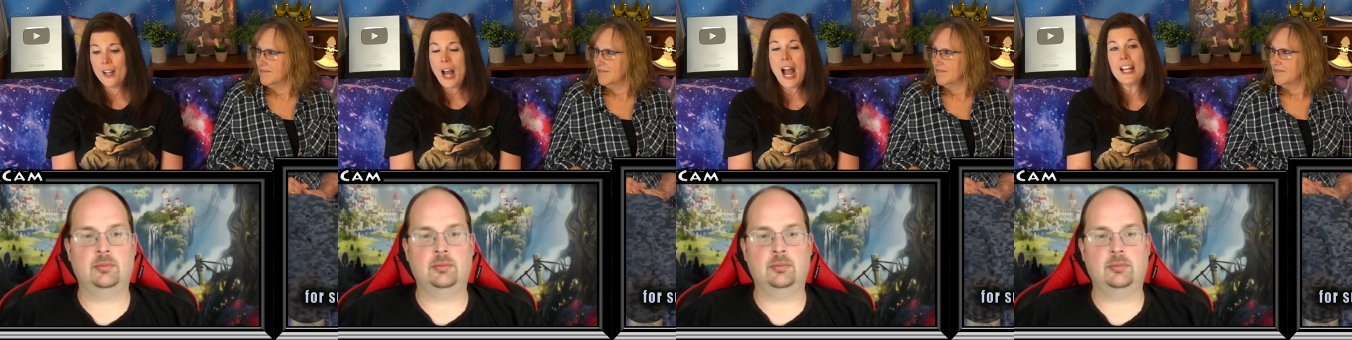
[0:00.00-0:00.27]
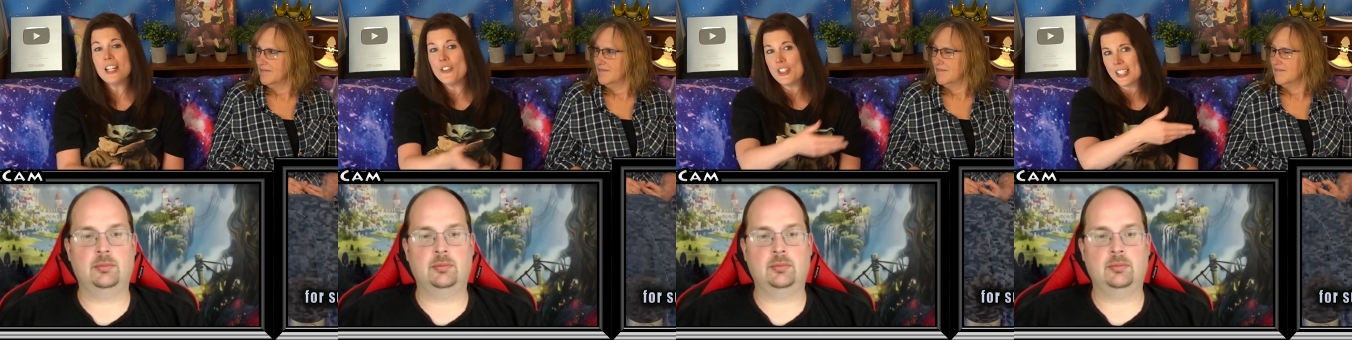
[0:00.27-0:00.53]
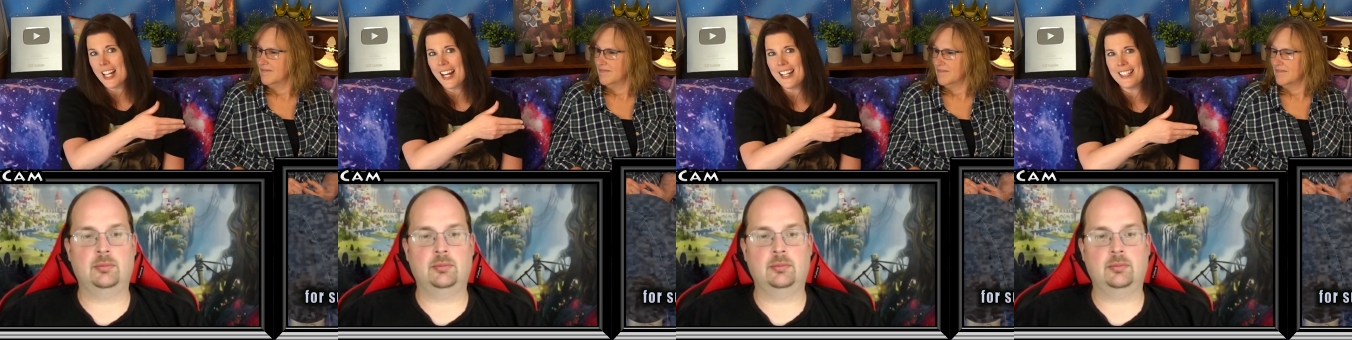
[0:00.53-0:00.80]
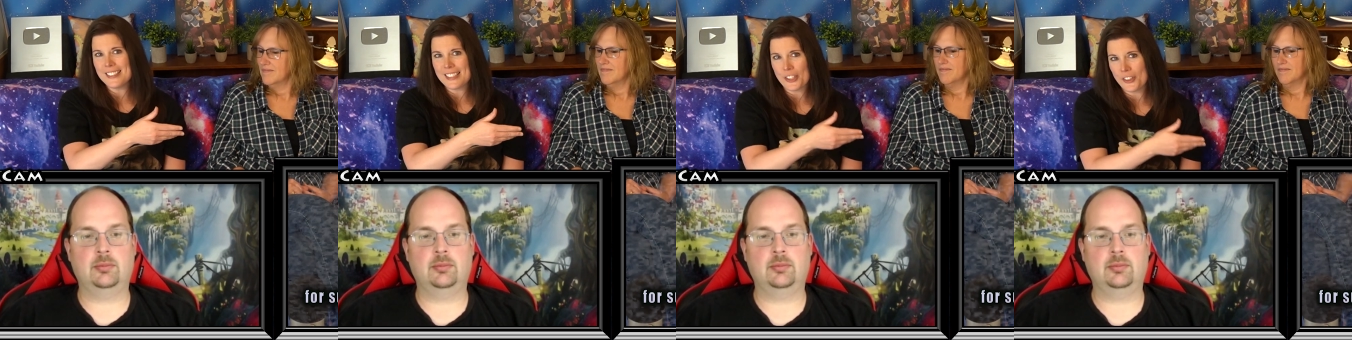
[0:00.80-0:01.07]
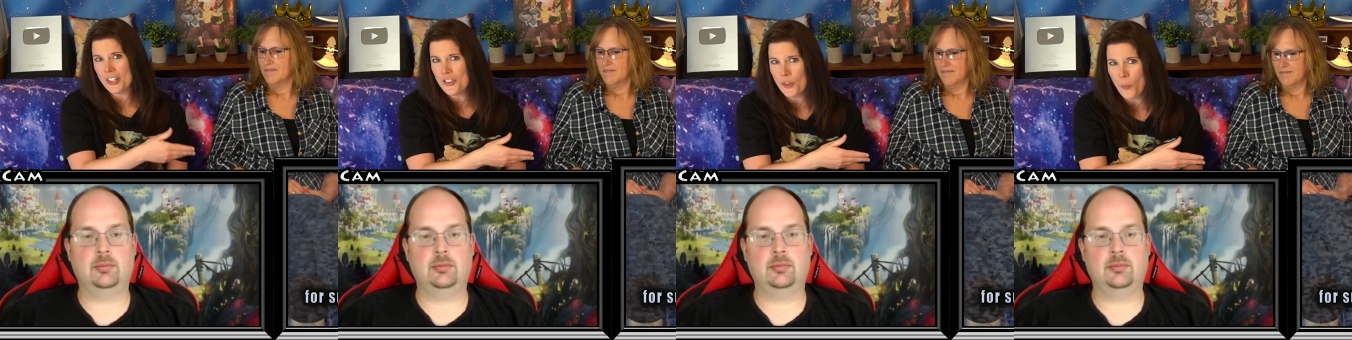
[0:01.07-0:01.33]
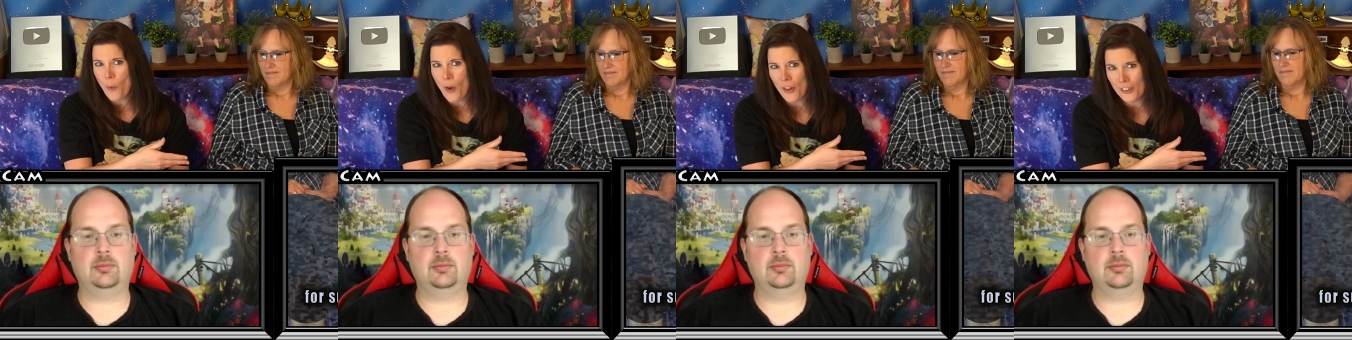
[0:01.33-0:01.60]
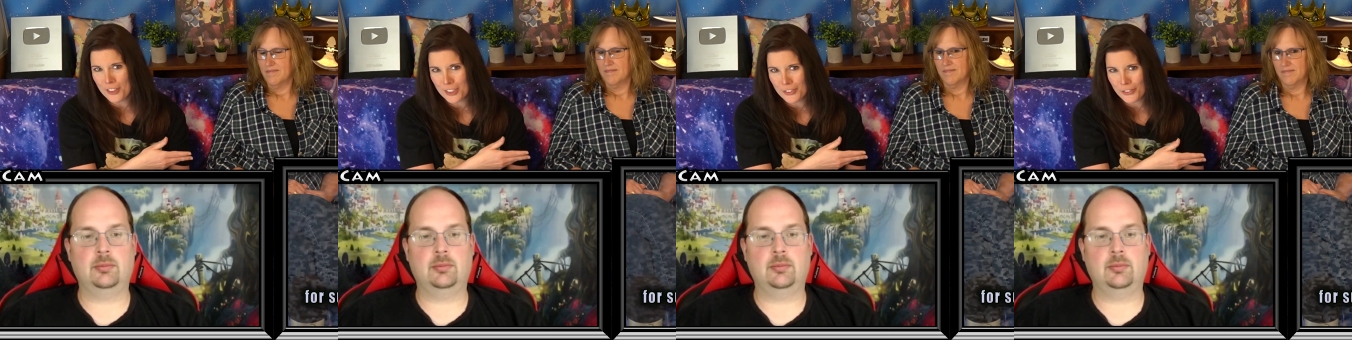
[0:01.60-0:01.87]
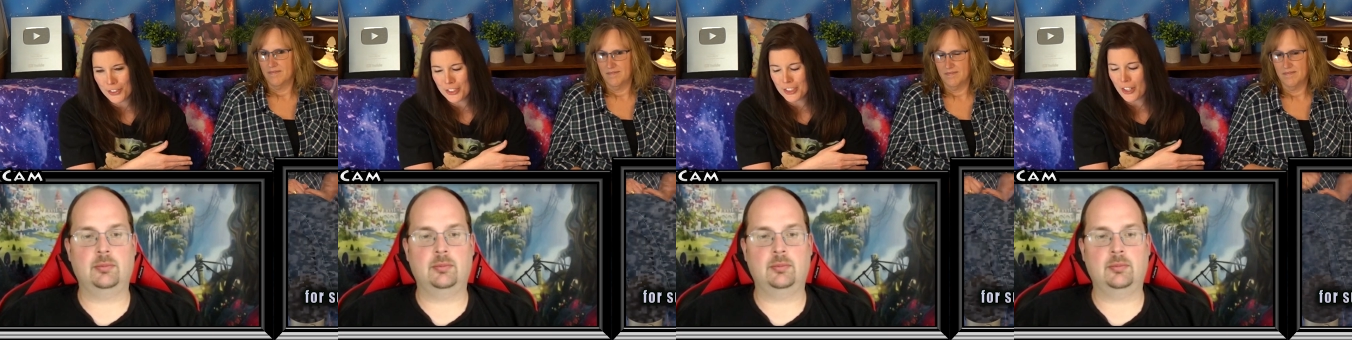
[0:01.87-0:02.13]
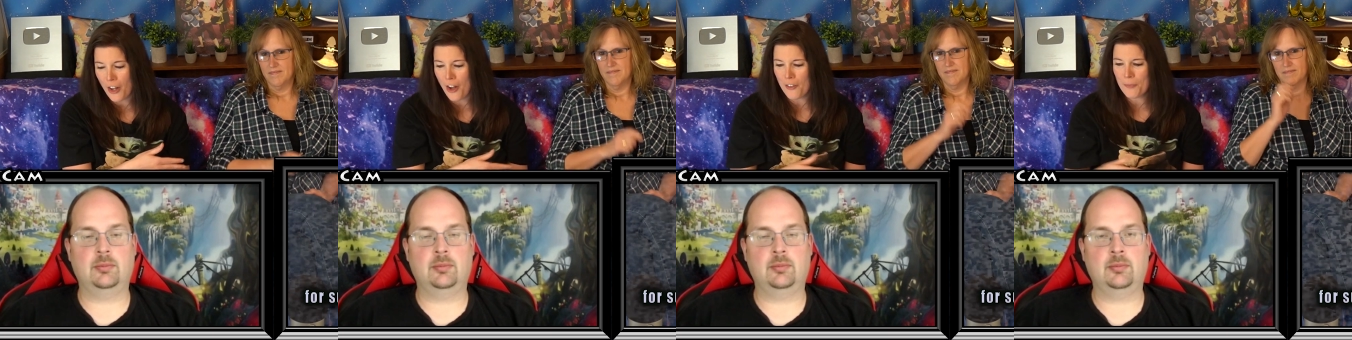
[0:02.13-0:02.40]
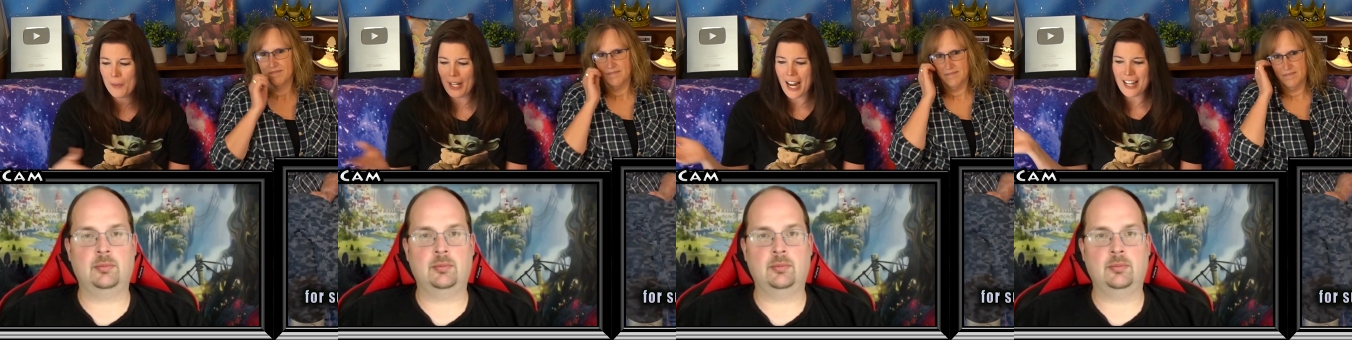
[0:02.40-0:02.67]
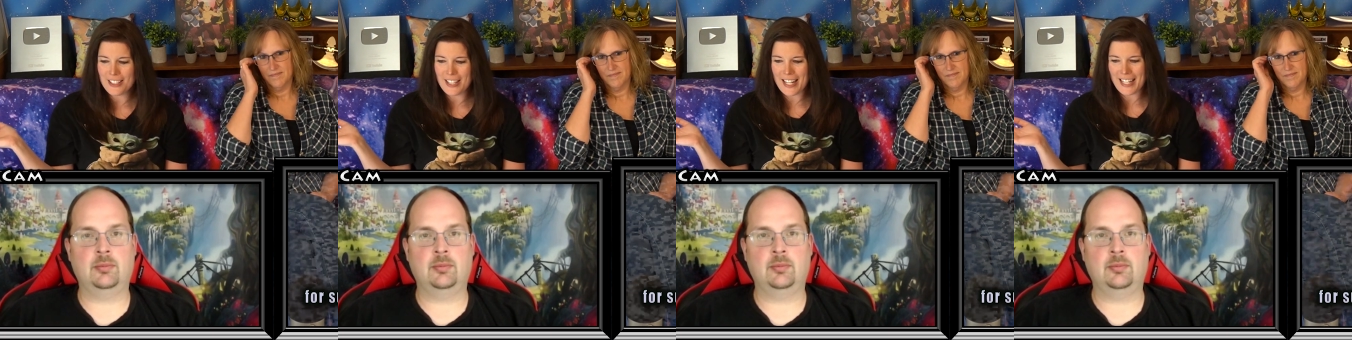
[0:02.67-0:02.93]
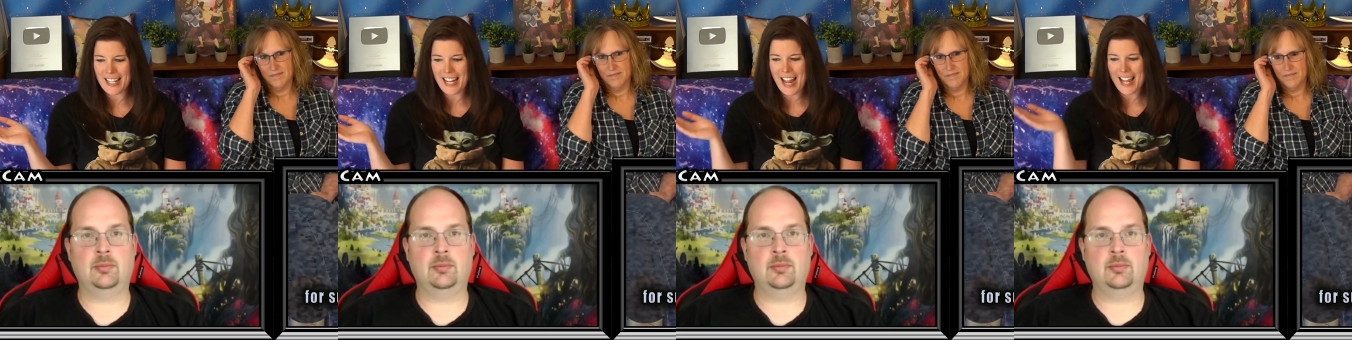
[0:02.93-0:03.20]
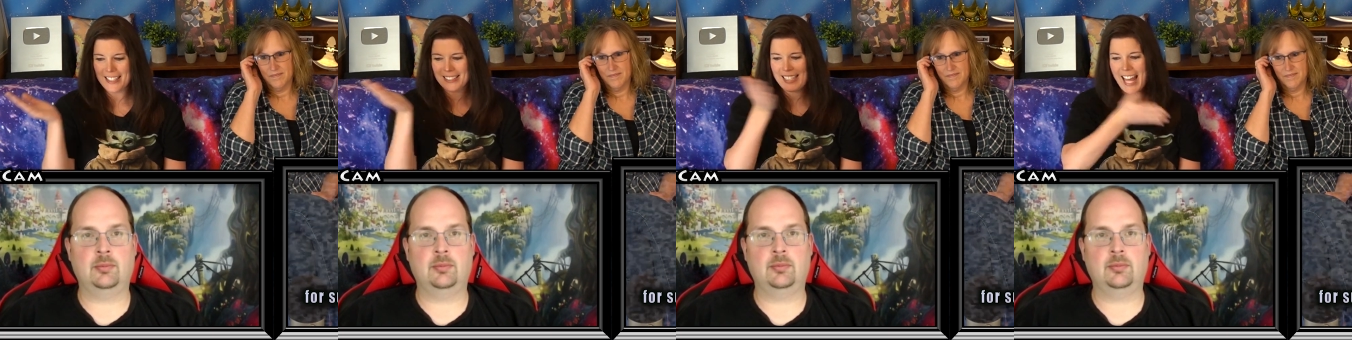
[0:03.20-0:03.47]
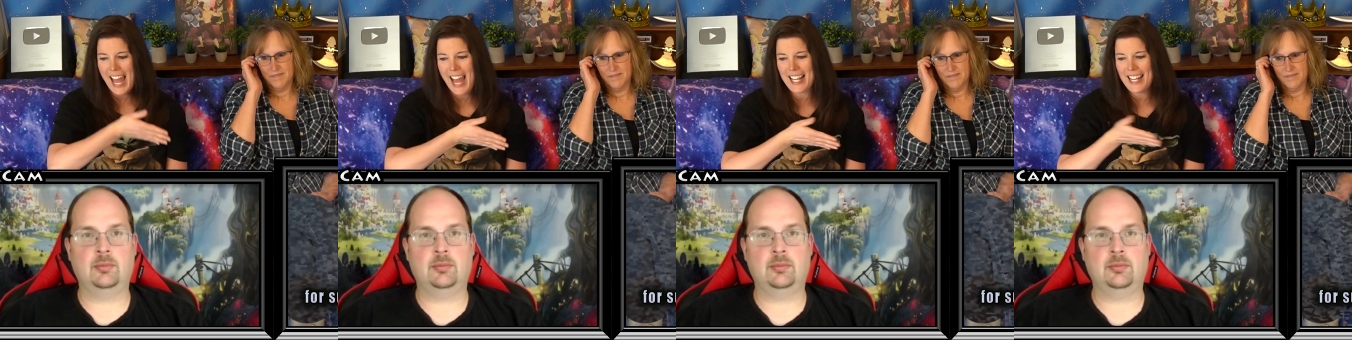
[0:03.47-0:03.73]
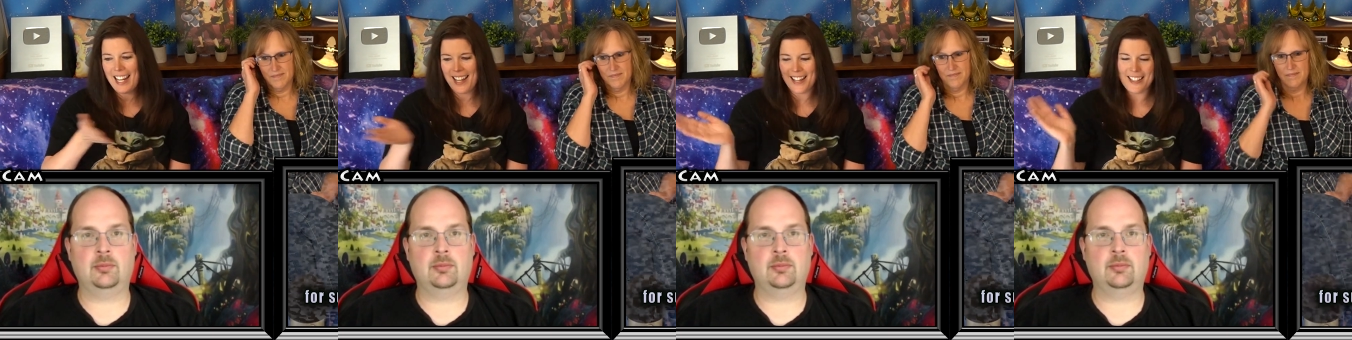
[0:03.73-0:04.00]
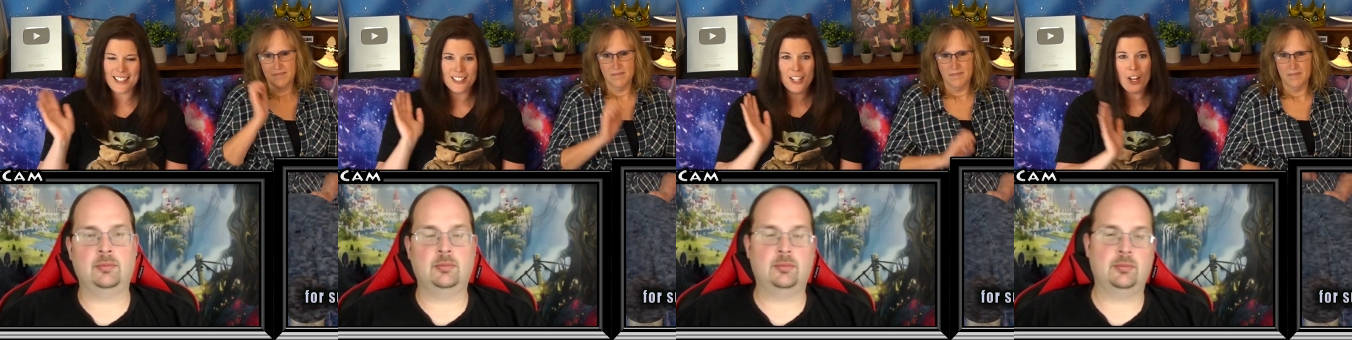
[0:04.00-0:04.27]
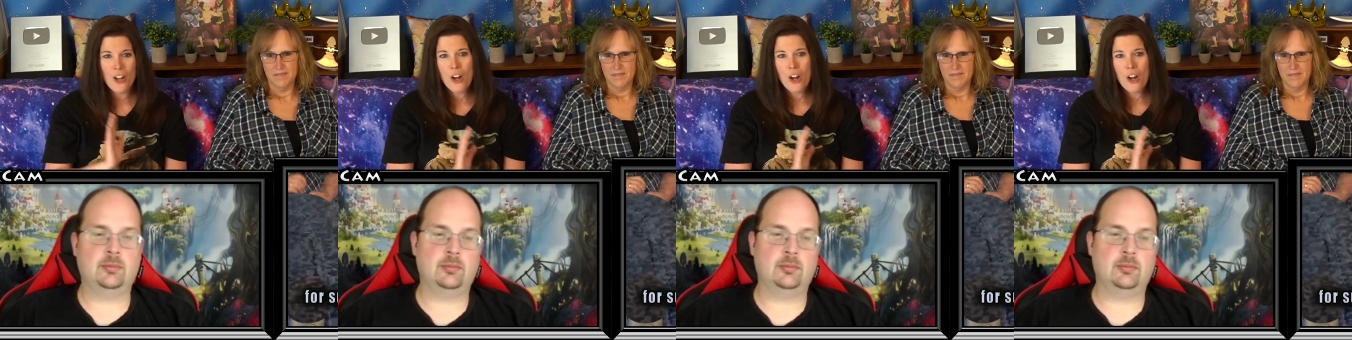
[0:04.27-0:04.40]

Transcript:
Speaker 1: I need the Titans that are in the walls, first off, but I take it as that. And,